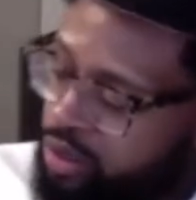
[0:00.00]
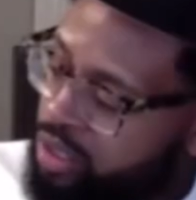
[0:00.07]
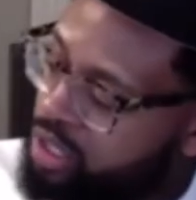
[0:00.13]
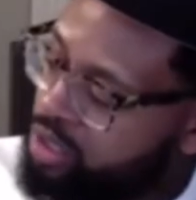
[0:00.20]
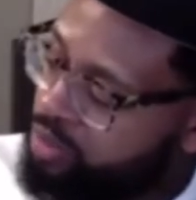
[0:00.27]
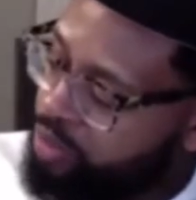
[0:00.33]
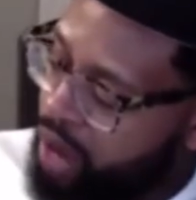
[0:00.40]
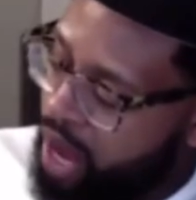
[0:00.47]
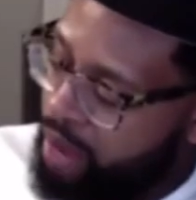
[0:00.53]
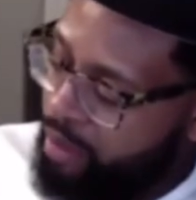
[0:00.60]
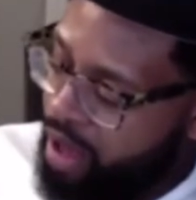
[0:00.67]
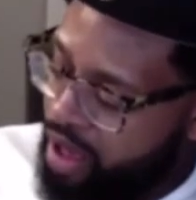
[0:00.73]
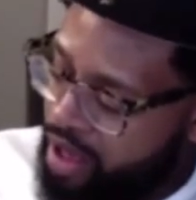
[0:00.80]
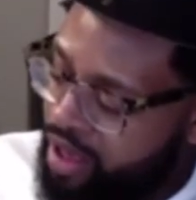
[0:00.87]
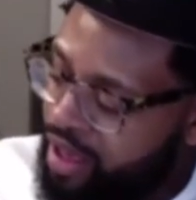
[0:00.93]
probably
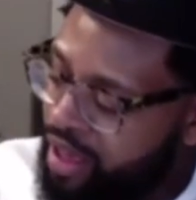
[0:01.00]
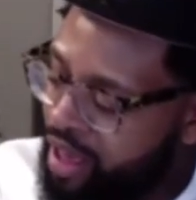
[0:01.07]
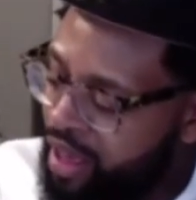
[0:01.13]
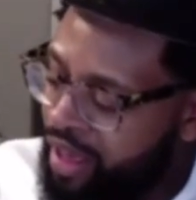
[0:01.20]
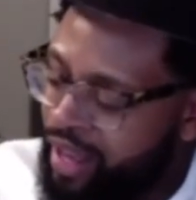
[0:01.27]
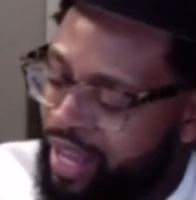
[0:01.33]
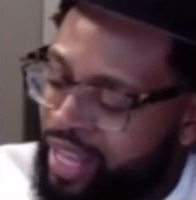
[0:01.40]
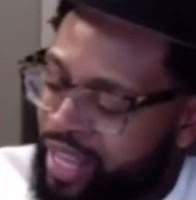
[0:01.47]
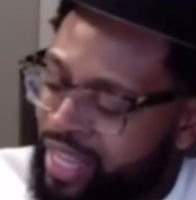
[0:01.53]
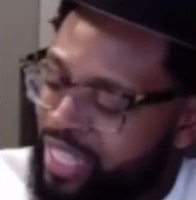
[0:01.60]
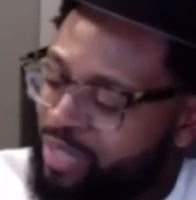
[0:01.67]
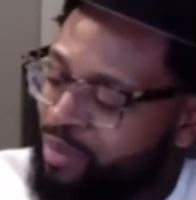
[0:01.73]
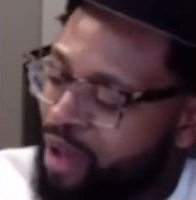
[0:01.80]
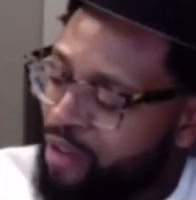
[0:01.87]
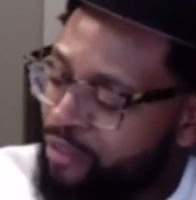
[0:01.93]
my this is
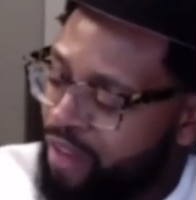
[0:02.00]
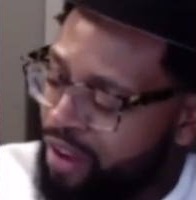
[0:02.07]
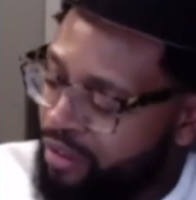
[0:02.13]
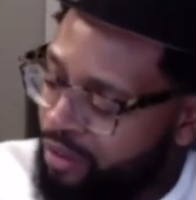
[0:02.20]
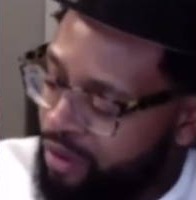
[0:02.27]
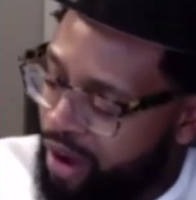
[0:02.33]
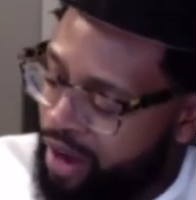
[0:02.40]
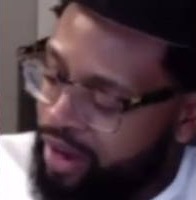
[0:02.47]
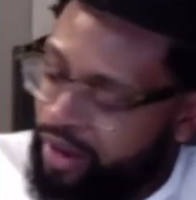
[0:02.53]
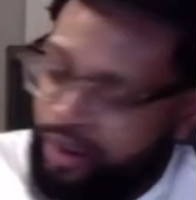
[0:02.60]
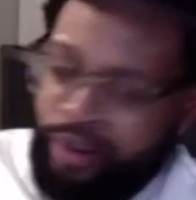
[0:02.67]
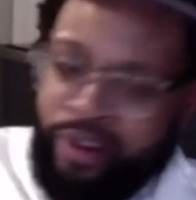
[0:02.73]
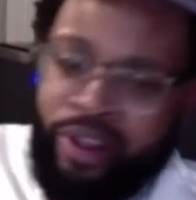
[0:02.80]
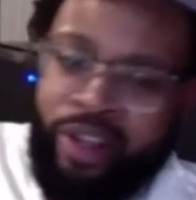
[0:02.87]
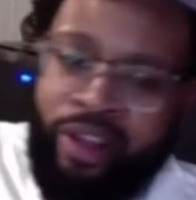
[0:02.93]
my favorite right here.
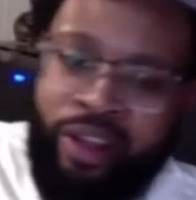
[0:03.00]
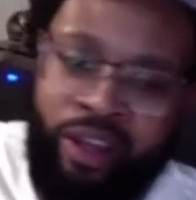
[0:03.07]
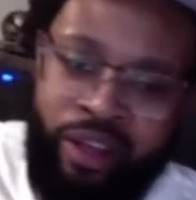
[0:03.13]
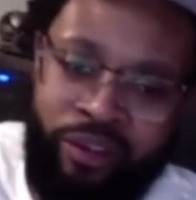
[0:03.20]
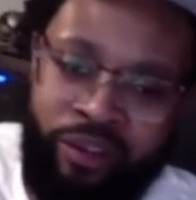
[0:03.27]
For